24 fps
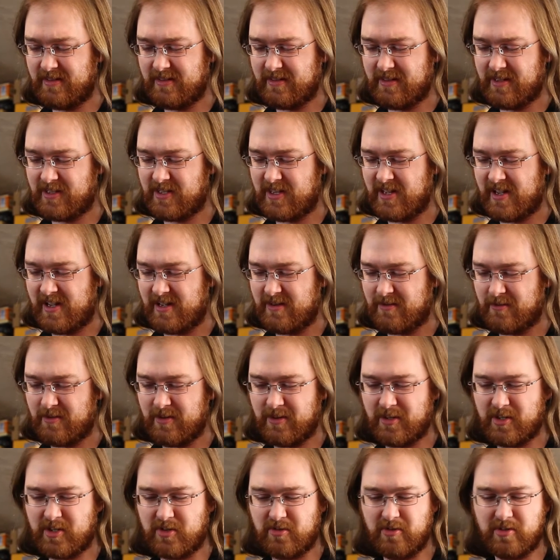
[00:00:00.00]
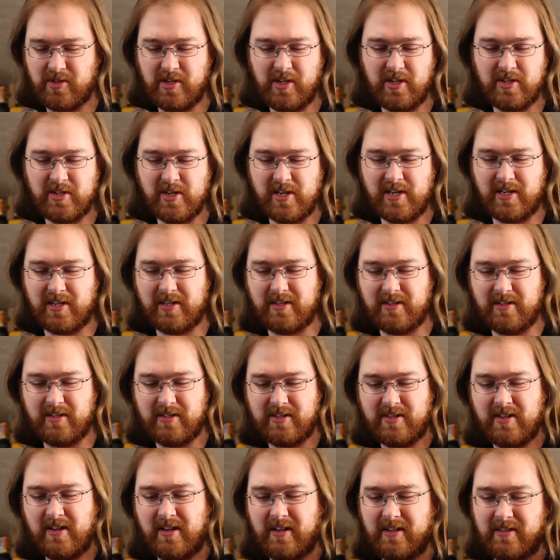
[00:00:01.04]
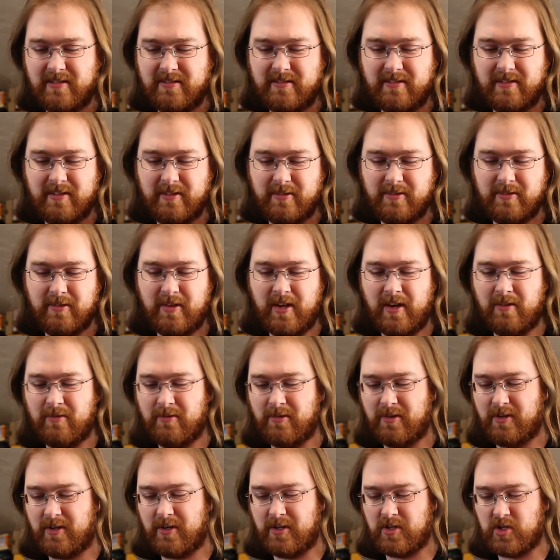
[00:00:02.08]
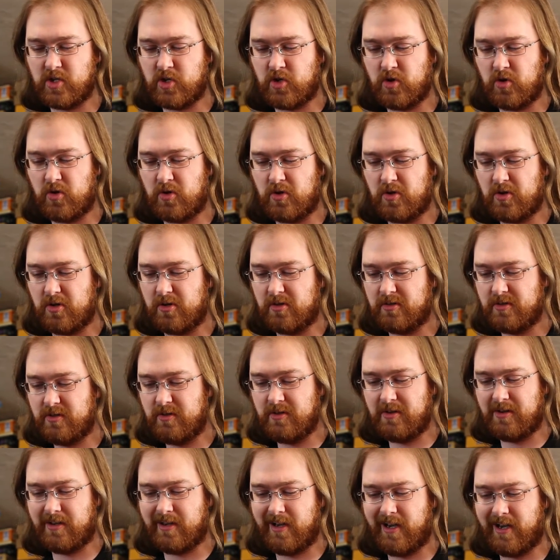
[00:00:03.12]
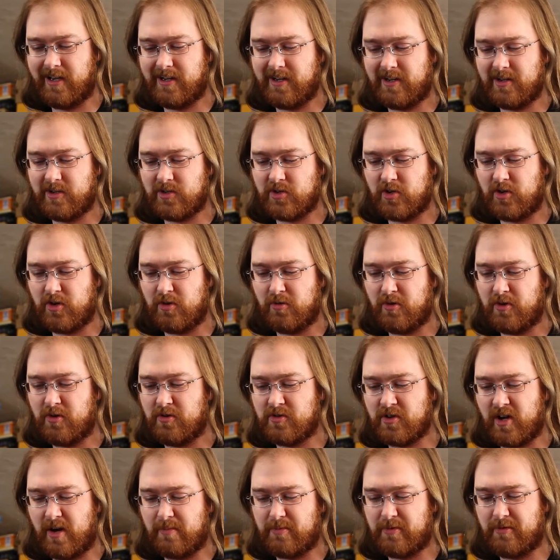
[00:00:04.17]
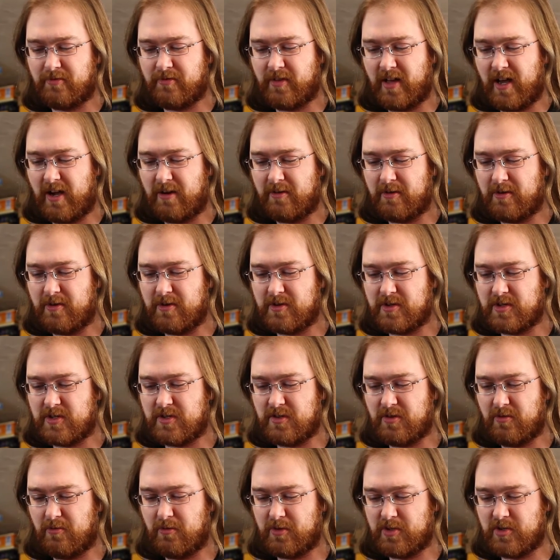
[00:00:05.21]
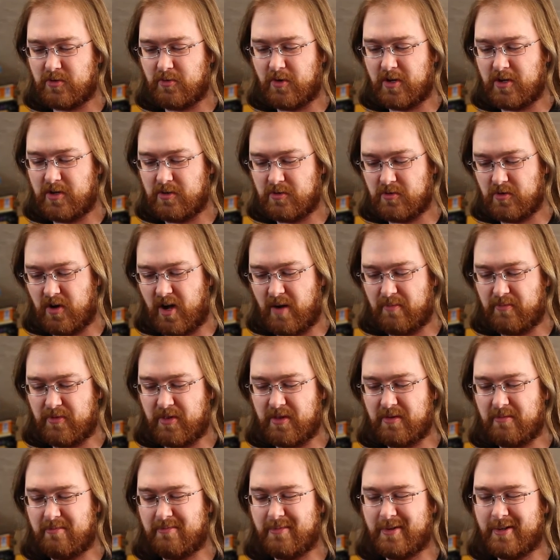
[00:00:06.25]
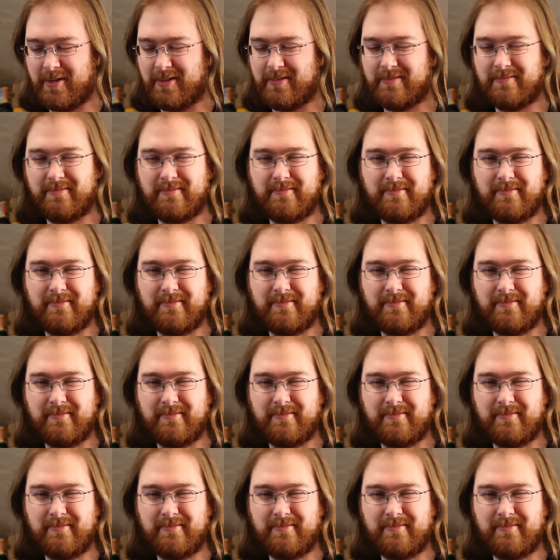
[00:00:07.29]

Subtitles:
It's not really strategic. It's not, you can't really control. You can kind of control where you drop the flowers or which way you drop them, but,